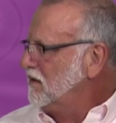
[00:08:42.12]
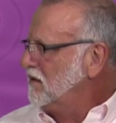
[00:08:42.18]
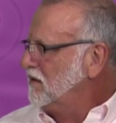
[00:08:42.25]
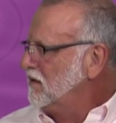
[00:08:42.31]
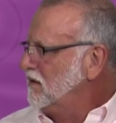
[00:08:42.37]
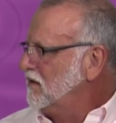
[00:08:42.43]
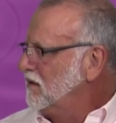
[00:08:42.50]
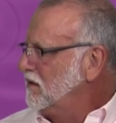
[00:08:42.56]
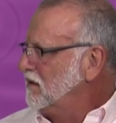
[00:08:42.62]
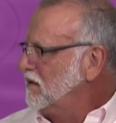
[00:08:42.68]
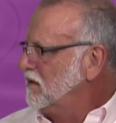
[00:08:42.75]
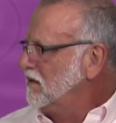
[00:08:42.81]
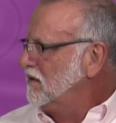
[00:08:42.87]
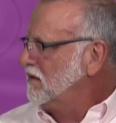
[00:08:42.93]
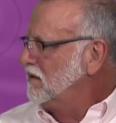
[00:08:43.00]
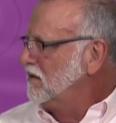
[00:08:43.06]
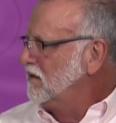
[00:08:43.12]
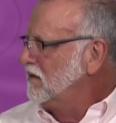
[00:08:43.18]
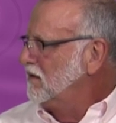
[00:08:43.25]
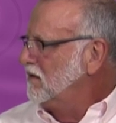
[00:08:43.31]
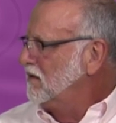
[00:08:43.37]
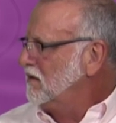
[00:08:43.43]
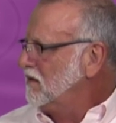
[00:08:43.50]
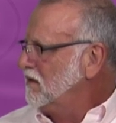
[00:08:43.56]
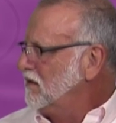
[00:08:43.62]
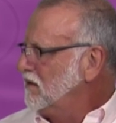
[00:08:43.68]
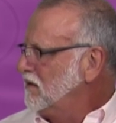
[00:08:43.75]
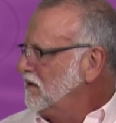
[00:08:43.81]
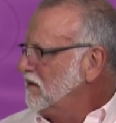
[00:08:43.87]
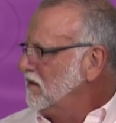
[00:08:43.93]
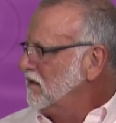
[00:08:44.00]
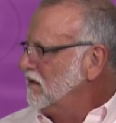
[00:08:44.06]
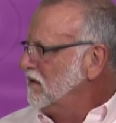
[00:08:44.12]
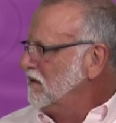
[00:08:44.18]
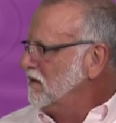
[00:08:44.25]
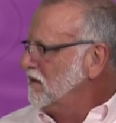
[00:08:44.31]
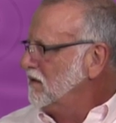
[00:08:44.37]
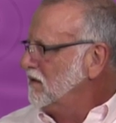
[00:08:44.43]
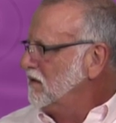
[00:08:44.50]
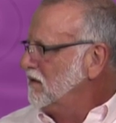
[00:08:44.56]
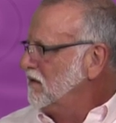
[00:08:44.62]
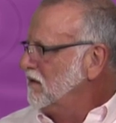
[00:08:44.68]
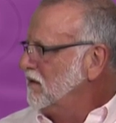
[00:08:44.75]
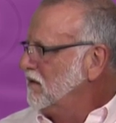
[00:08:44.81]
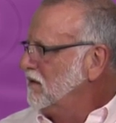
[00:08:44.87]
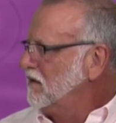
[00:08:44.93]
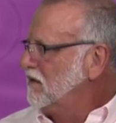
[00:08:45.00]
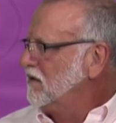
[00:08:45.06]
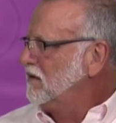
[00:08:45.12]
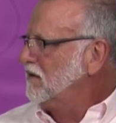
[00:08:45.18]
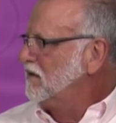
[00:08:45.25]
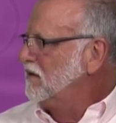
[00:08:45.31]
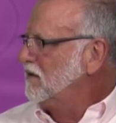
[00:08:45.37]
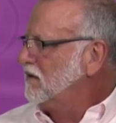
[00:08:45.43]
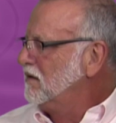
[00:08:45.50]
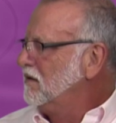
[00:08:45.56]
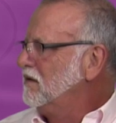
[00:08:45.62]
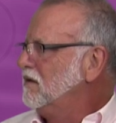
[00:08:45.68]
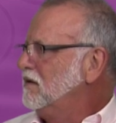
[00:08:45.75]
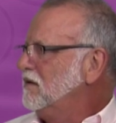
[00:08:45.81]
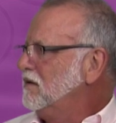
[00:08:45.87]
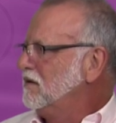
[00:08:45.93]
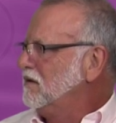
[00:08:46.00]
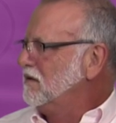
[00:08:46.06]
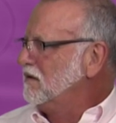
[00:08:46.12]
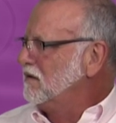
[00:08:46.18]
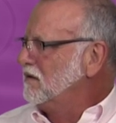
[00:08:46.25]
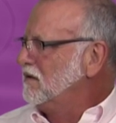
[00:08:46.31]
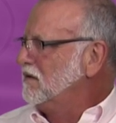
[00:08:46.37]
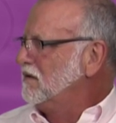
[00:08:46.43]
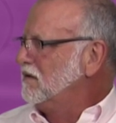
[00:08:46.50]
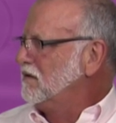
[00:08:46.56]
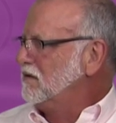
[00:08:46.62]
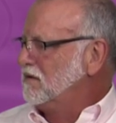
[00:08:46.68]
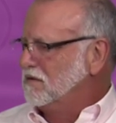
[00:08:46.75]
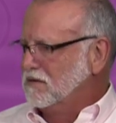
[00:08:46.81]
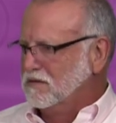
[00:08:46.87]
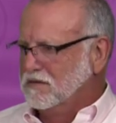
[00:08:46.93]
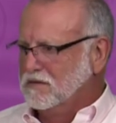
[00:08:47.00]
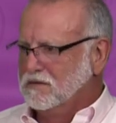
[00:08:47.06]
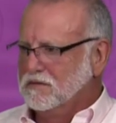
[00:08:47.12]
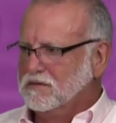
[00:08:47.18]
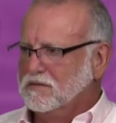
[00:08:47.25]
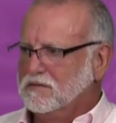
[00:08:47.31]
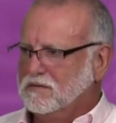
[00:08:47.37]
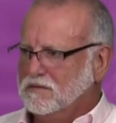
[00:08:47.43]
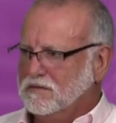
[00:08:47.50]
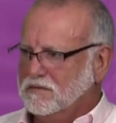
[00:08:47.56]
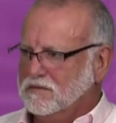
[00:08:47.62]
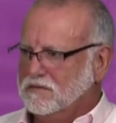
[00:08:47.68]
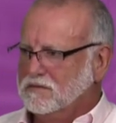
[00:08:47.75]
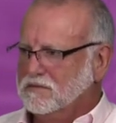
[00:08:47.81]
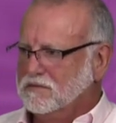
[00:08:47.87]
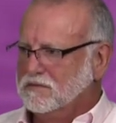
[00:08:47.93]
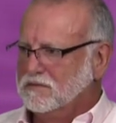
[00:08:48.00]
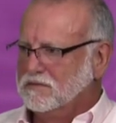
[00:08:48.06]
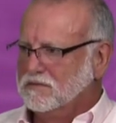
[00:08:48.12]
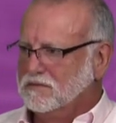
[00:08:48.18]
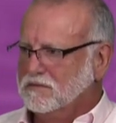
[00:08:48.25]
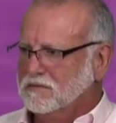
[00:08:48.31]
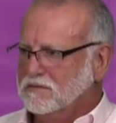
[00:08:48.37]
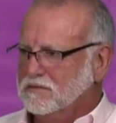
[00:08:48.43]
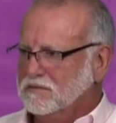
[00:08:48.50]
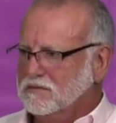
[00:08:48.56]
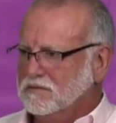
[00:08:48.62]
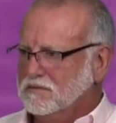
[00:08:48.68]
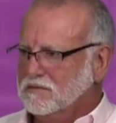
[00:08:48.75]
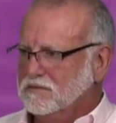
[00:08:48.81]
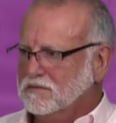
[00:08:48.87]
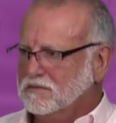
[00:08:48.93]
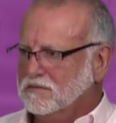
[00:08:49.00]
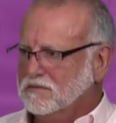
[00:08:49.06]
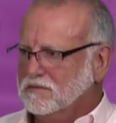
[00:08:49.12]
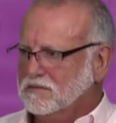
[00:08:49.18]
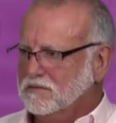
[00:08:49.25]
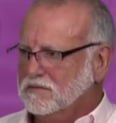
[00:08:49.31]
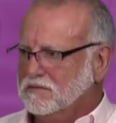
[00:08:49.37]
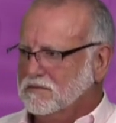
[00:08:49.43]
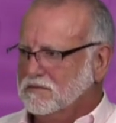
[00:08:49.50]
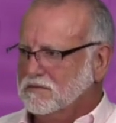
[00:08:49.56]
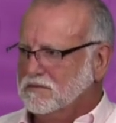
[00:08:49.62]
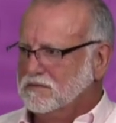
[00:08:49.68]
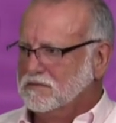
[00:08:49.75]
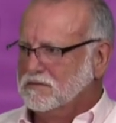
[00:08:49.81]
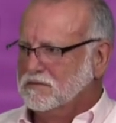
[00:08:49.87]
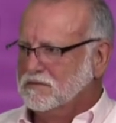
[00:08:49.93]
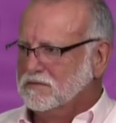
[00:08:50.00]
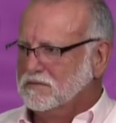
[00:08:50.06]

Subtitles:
[no speech]